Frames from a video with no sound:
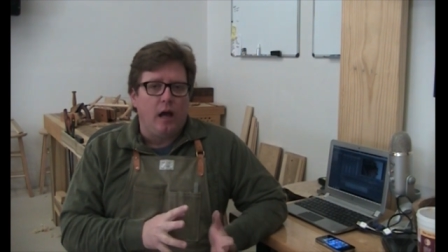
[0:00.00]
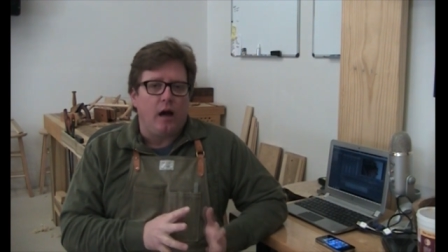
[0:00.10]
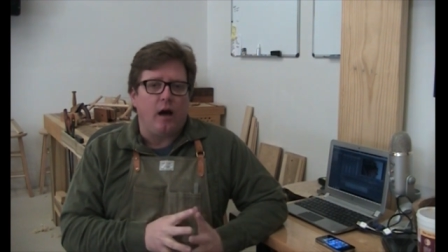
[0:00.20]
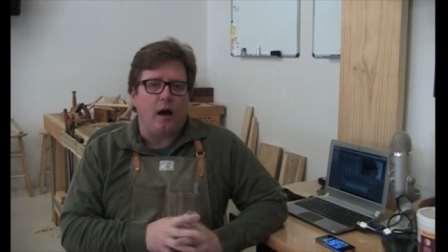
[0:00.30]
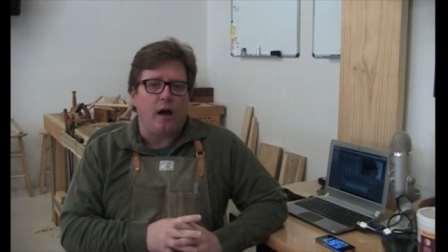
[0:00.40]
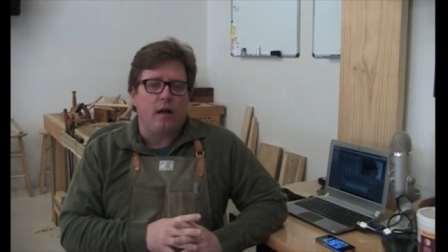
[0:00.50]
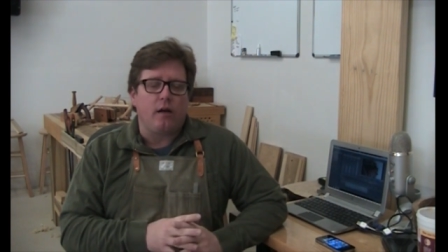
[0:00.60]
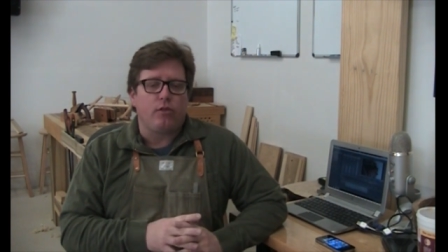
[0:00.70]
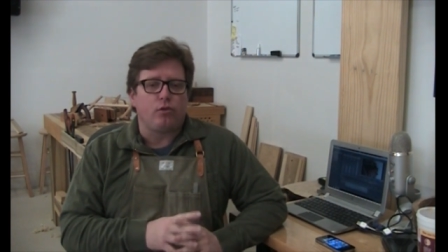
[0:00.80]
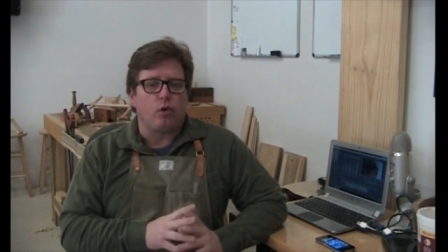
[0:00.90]
uh,
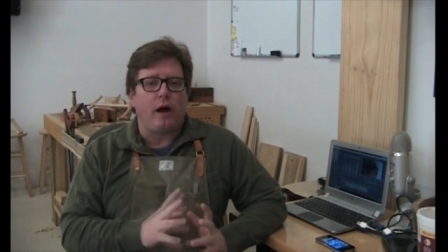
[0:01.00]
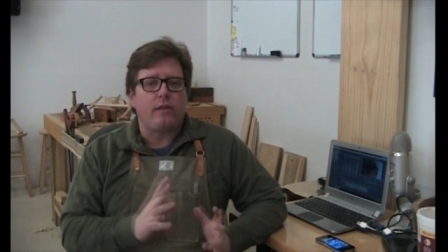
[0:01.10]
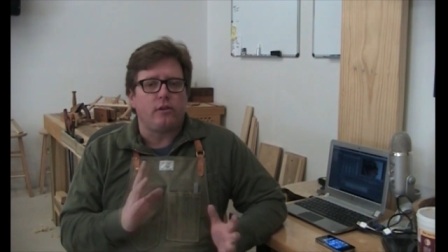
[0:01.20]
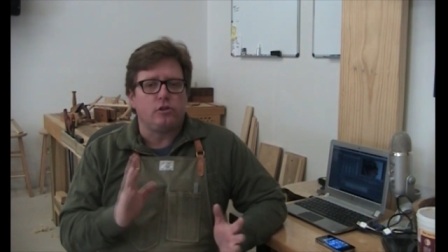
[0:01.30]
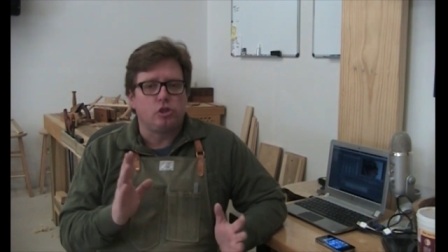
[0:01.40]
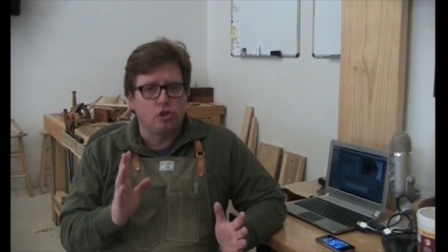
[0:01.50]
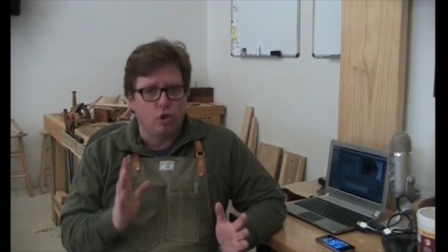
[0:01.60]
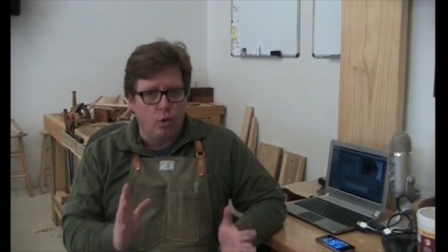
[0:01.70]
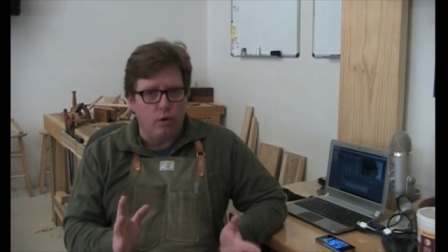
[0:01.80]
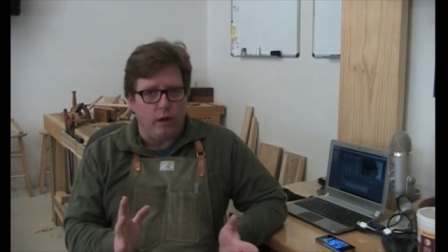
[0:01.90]
throughout the
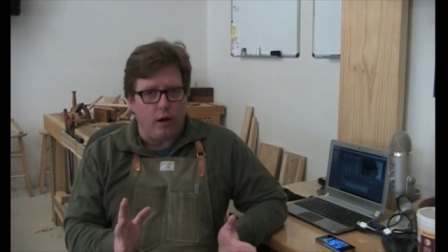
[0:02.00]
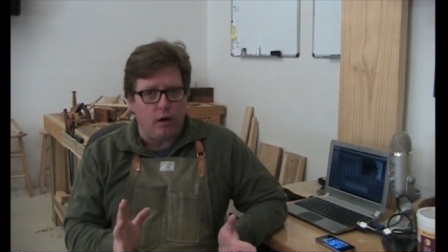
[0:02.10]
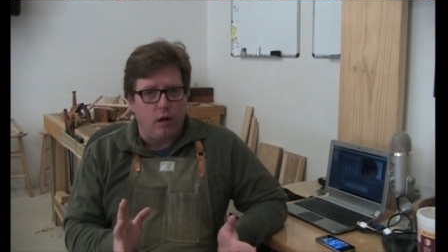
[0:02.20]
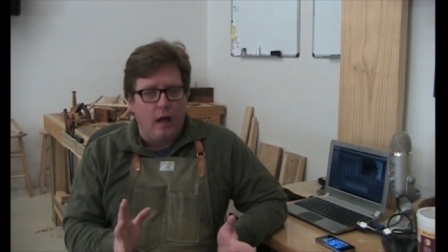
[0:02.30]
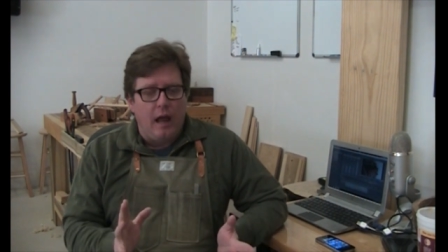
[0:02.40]
school year.